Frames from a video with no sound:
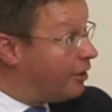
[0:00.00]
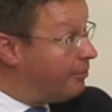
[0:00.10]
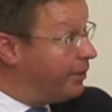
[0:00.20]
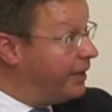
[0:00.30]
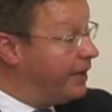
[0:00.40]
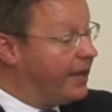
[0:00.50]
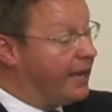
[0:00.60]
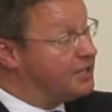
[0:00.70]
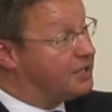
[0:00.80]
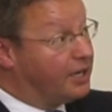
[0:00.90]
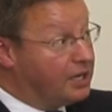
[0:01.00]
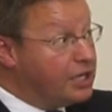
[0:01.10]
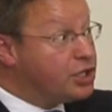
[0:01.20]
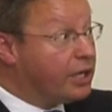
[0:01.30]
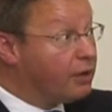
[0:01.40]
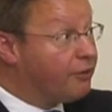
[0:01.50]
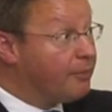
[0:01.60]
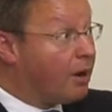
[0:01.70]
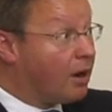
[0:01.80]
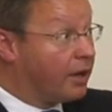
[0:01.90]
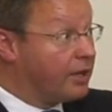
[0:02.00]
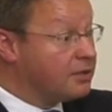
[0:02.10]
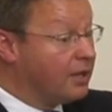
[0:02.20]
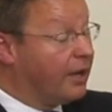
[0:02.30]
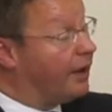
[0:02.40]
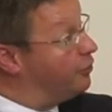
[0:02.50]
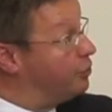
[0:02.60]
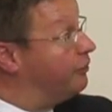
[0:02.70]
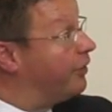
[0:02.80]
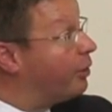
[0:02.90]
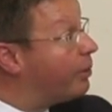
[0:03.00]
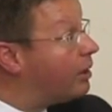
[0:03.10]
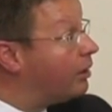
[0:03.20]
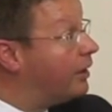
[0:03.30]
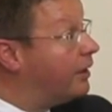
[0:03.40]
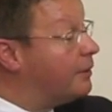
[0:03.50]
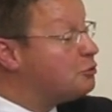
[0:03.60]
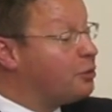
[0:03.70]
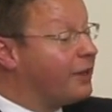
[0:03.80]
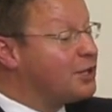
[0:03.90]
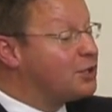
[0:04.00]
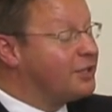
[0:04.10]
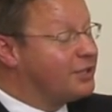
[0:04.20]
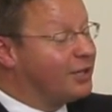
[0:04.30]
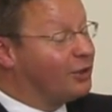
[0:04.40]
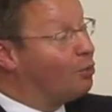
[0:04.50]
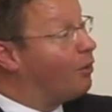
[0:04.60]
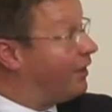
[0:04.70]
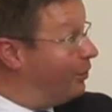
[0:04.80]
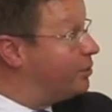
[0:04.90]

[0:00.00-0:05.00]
company. It's in a niche area of the market, and they're doing very well. So that's certainly one that I